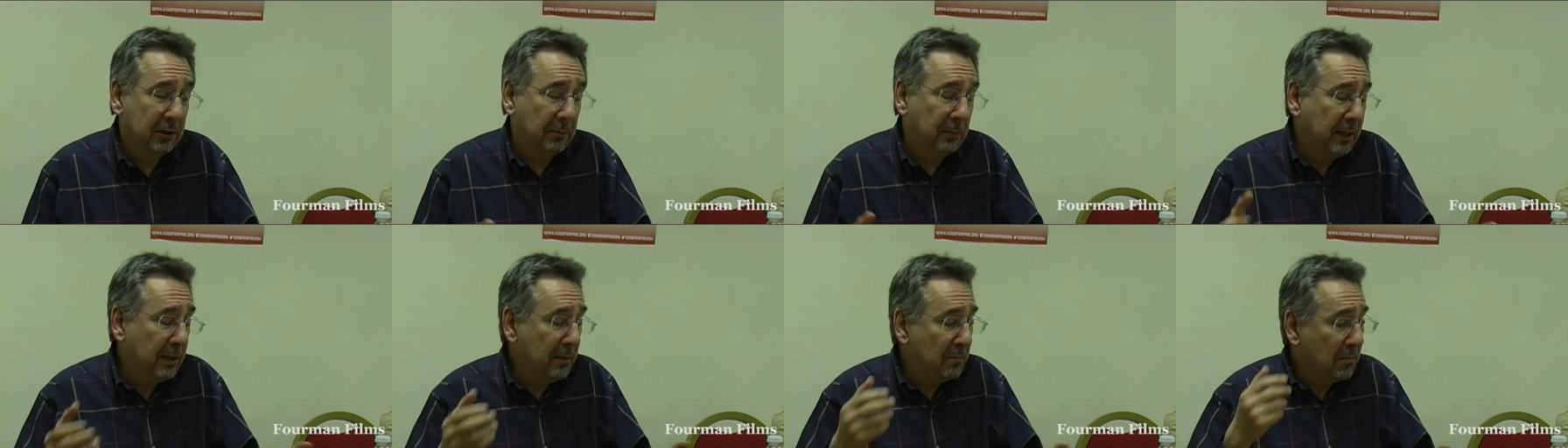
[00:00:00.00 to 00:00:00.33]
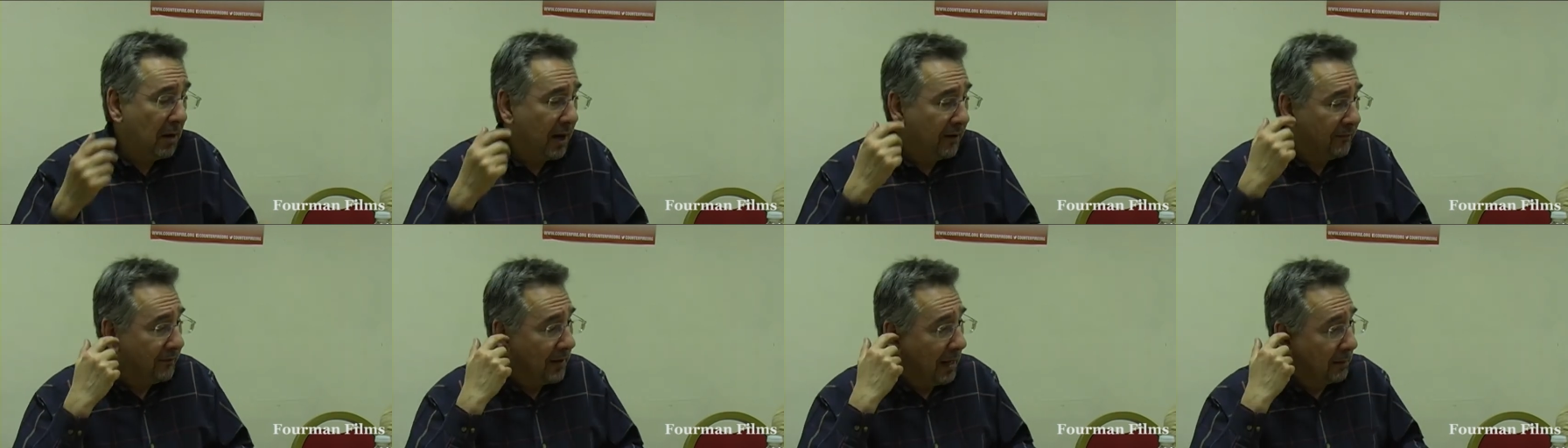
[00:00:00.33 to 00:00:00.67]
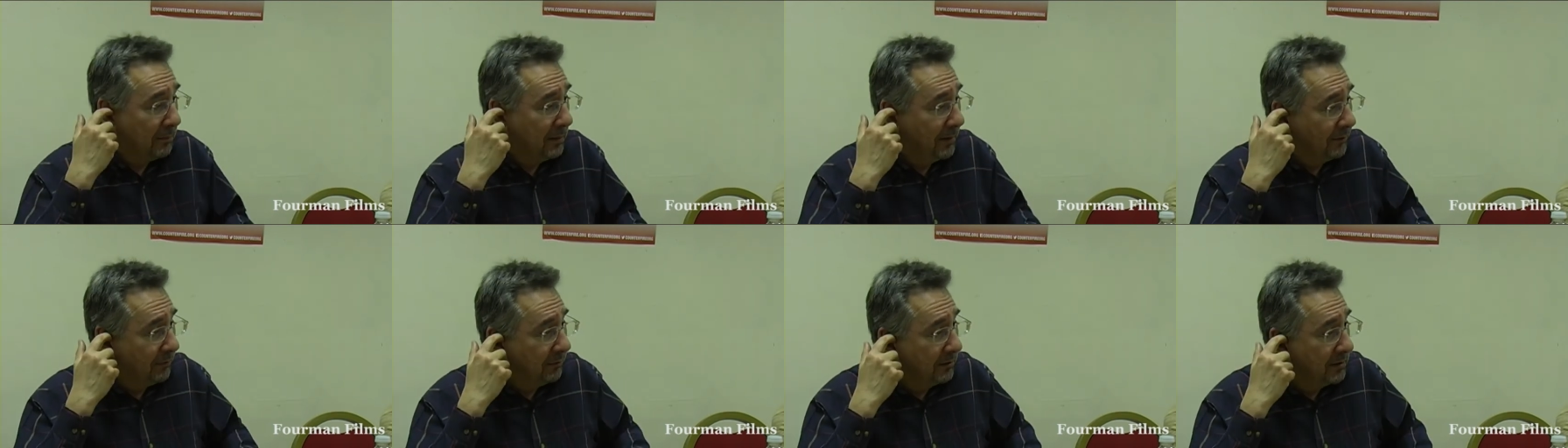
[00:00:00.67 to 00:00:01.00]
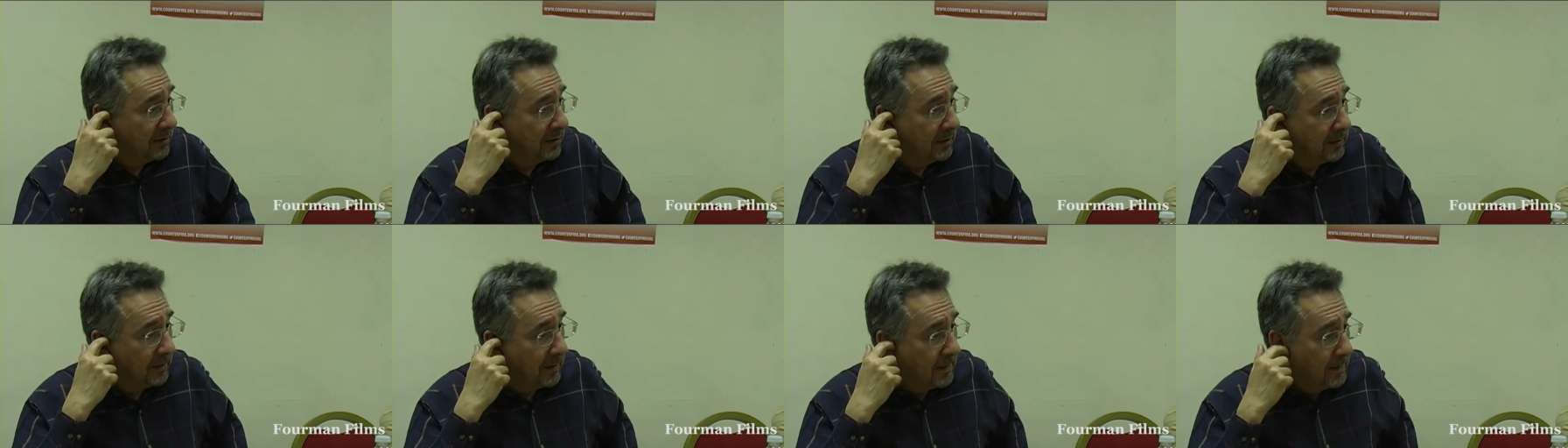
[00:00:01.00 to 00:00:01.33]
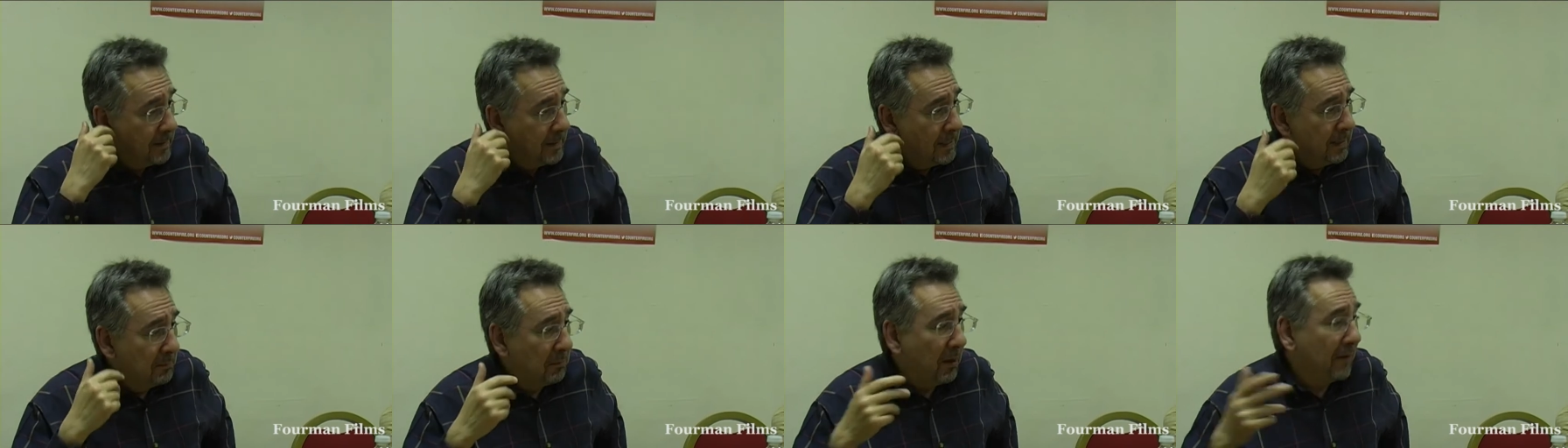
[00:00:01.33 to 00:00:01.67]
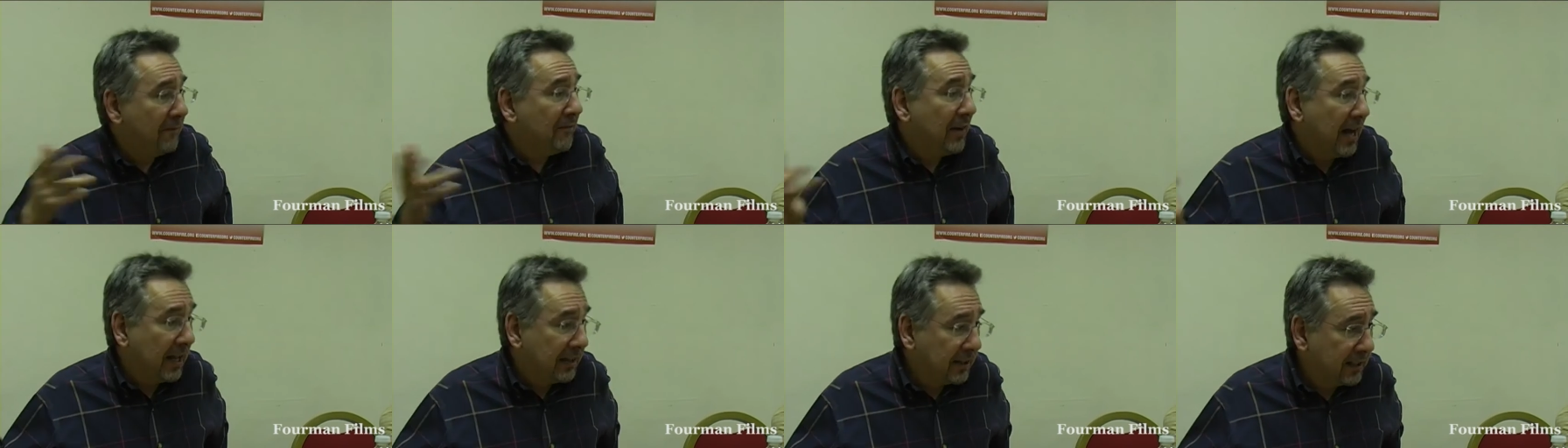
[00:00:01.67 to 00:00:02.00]
I mean, in my family, for instance, my
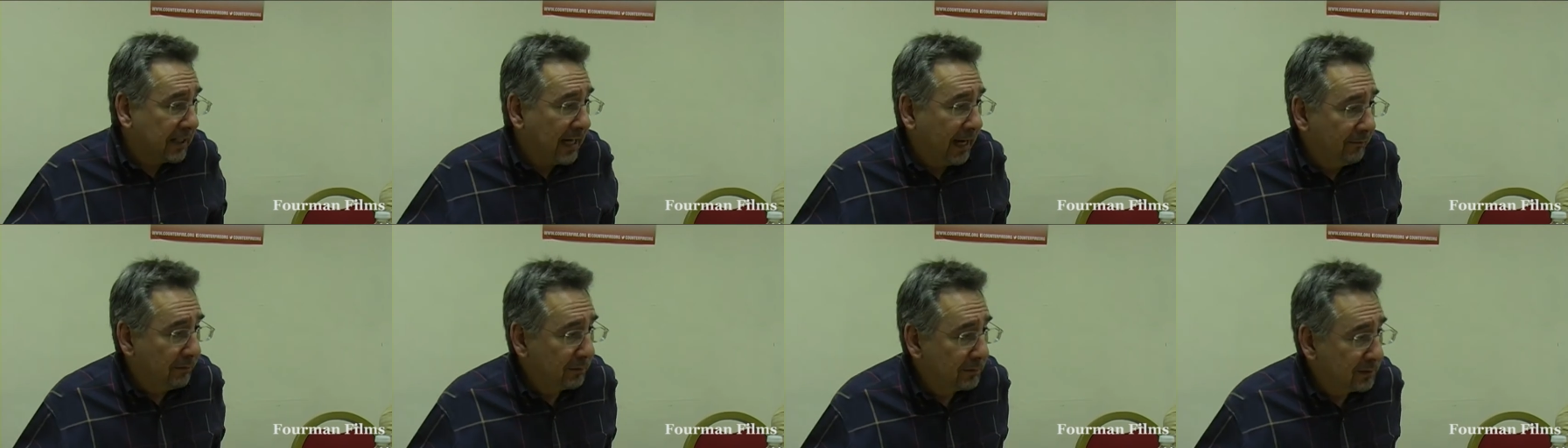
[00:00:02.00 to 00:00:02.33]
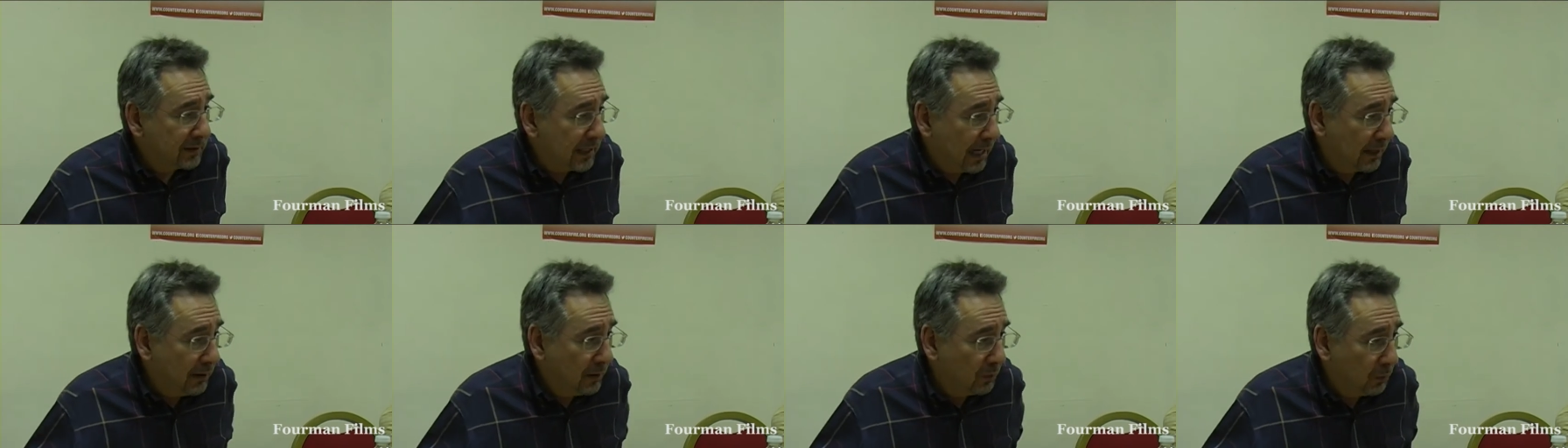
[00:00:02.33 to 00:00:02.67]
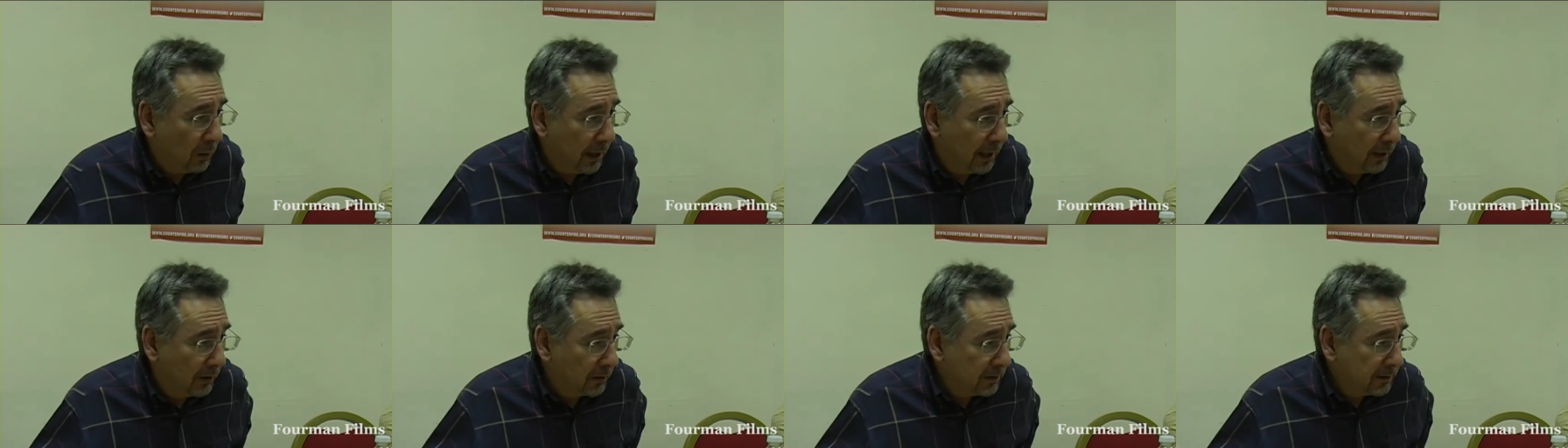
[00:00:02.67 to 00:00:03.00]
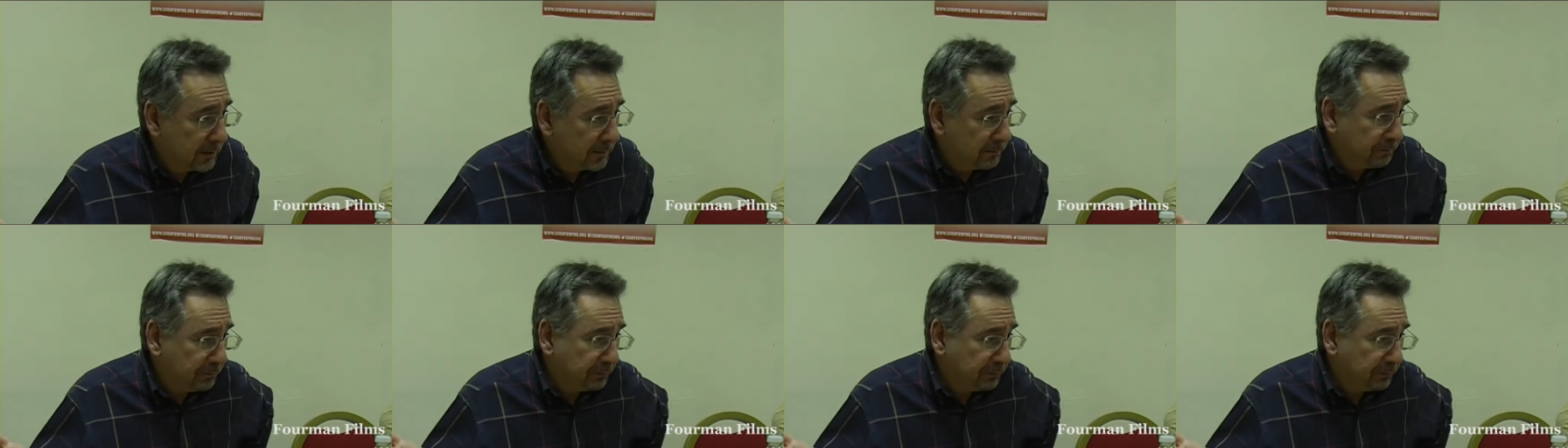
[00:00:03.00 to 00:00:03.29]
father came from South Wales.